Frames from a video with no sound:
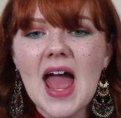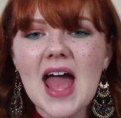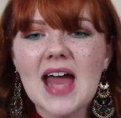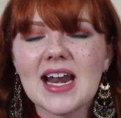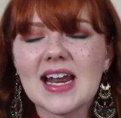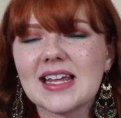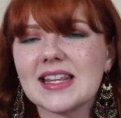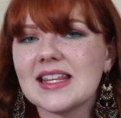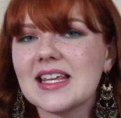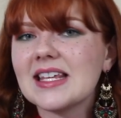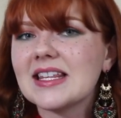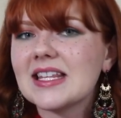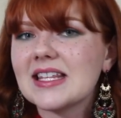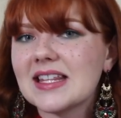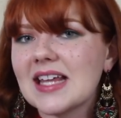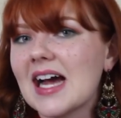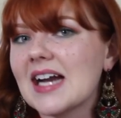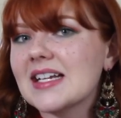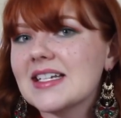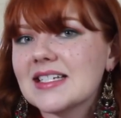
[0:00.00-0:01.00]
And I think
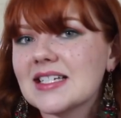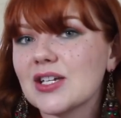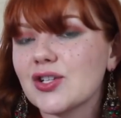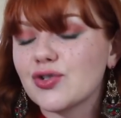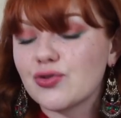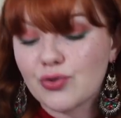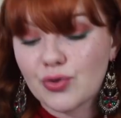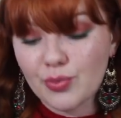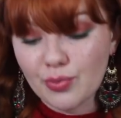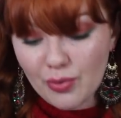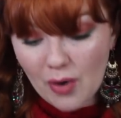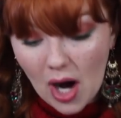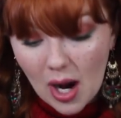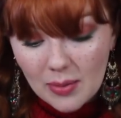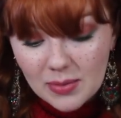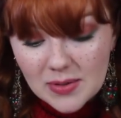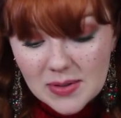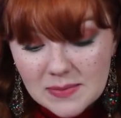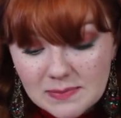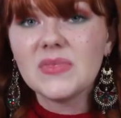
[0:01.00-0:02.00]
that that is a true
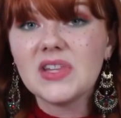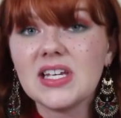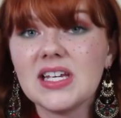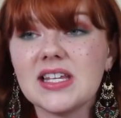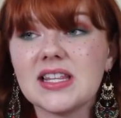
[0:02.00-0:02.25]
problem.